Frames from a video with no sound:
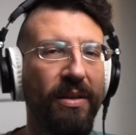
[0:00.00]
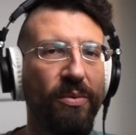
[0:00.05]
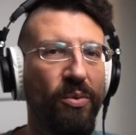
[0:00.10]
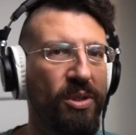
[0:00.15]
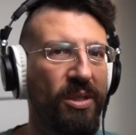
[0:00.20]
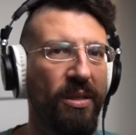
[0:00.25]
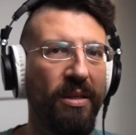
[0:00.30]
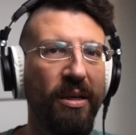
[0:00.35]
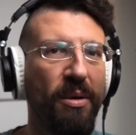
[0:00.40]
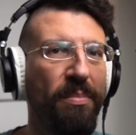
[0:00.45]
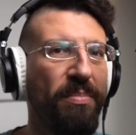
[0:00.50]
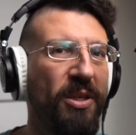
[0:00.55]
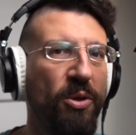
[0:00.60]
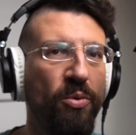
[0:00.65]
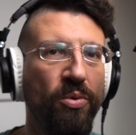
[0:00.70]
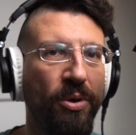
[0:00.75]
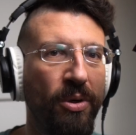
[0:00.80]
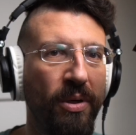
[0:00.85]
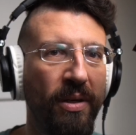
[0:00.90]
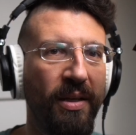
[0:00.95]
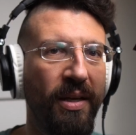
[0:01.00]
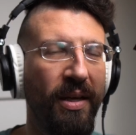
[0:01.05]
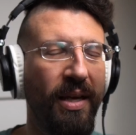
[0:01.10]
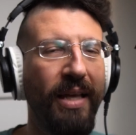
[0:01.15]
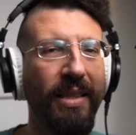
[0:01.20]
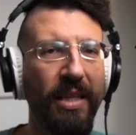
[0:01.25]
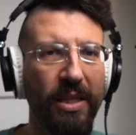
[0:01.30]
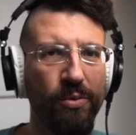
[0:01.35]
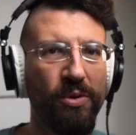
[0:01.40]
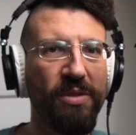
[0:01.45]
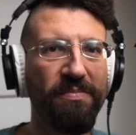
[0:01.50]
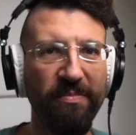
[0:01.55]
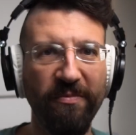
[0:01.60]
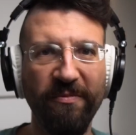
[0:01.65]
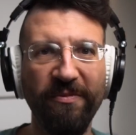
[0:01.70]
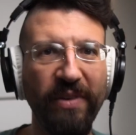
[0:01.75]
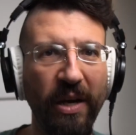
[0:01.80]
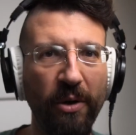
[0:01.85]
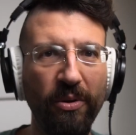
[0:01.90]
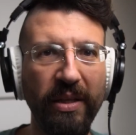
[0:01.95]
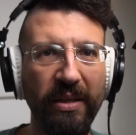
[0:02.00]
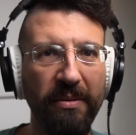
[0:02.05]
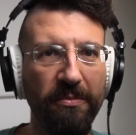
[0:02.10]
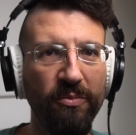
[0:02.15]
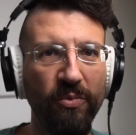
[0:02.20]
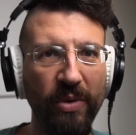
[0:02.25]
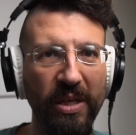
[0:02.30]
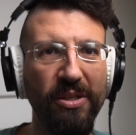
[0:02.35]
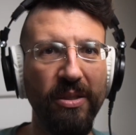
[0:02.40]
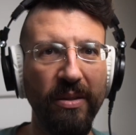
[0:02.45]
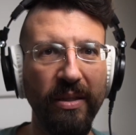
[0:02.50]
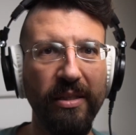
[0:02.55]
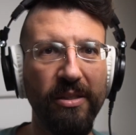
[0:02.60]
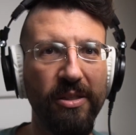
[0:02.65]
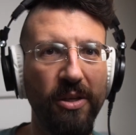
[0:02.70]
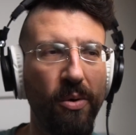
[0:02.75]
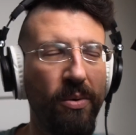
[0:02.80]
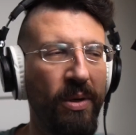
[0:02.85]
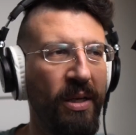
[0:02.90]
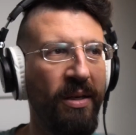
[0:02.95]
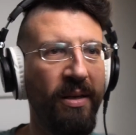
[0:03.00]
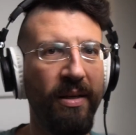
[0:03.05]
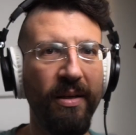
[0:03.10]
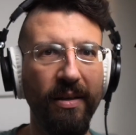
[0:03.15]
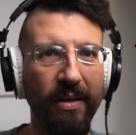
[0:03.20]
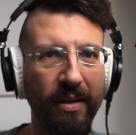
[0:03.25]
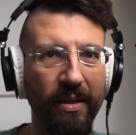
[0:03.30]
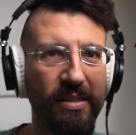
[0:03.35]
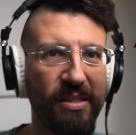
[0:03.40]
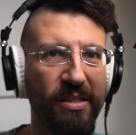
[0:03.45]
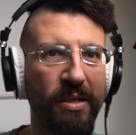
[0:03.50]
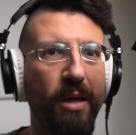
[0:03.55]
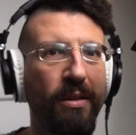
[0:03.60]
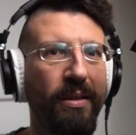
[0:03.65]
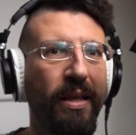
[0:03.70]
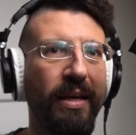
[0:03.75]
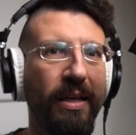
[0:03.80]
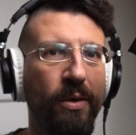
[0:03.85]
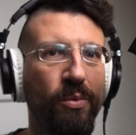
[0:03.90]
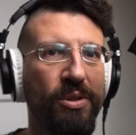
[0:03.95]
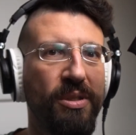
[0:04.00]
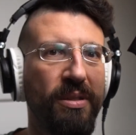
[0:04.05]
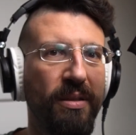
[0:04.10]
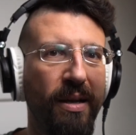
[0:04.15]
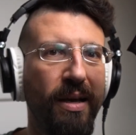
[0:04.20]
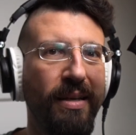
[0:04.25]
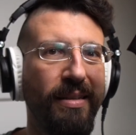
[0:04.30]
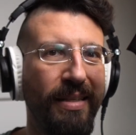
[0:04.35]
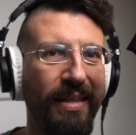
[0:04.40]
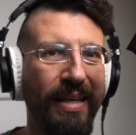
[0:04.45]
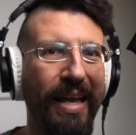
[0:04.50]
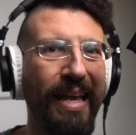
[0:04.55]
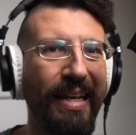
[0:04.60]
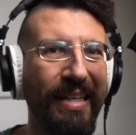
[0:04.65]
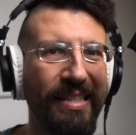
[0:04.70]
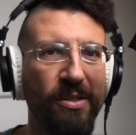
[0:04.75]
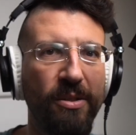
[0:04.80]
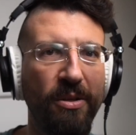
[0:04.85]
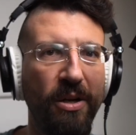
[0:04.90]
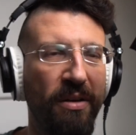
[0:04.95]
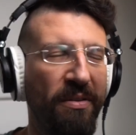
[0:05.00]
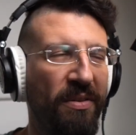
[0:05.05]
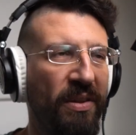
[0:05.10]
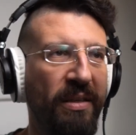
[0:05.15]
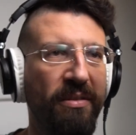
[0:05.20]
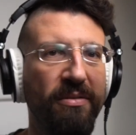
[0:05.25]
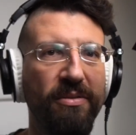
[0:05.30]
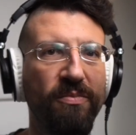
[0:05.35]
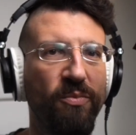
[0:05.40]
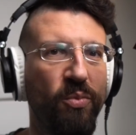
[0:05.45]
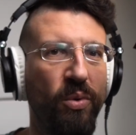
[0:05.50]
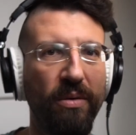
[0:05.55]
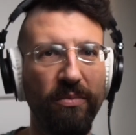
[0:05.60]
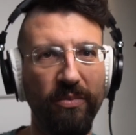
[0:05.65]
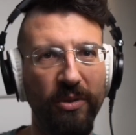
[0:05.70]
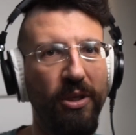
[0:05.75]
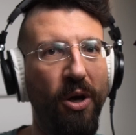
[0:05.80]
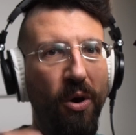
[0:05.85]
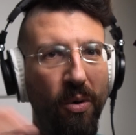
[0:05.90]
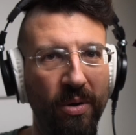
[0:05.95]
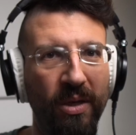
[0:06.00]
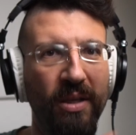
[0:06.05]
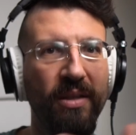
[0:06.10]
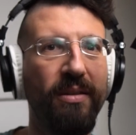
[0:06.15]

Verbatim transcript: It wasn't a computer, and this was fairly recently, so it's not like it was in the 1980s or anything where, you know,